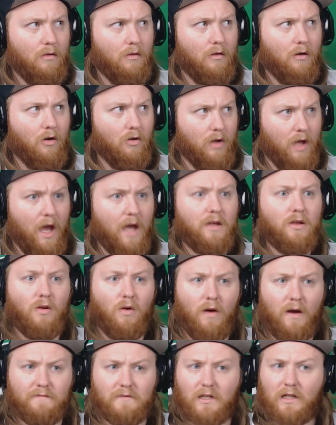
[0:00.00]
Okay, you
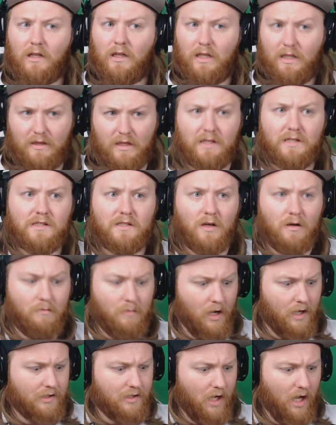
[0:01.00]
don't have to click these so
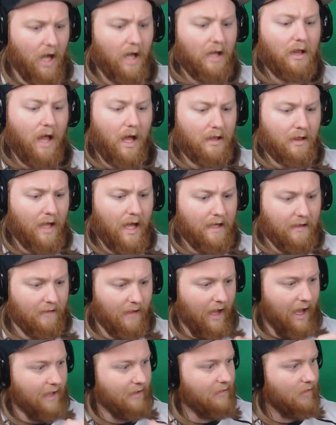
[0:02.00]
much. I like
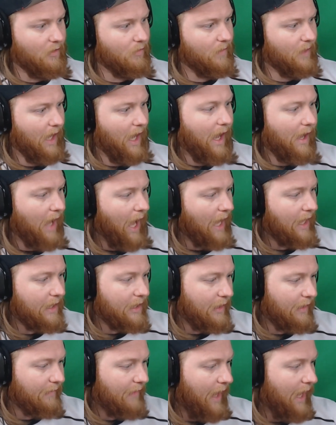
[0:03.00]
that. Okay,
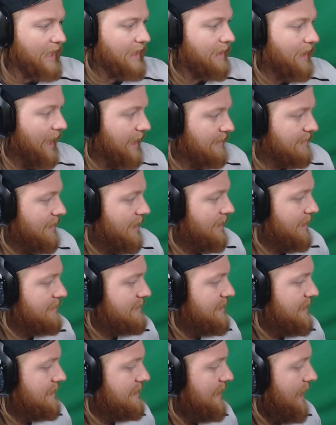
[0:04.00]
I like that. I
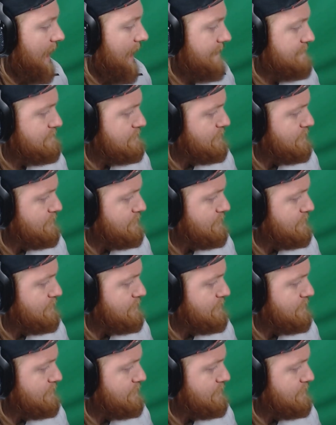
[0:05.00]
dig that.